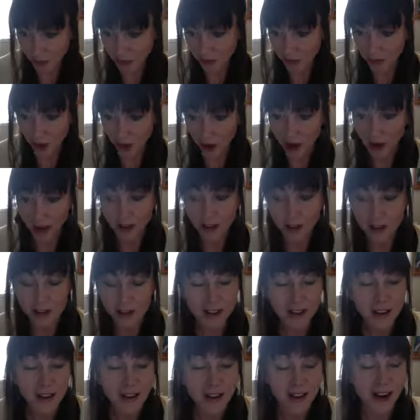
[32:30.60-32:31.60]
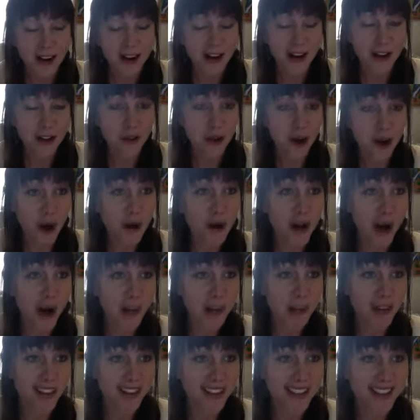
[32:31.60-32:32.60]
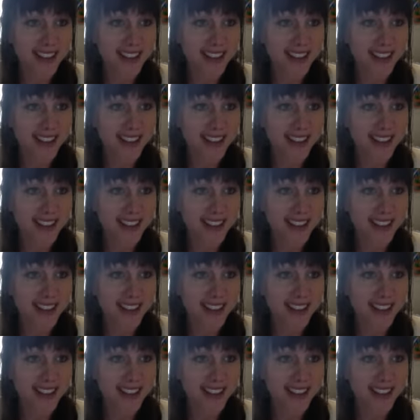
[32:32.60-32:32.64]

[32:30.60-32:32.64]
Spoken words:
we've all grown up in the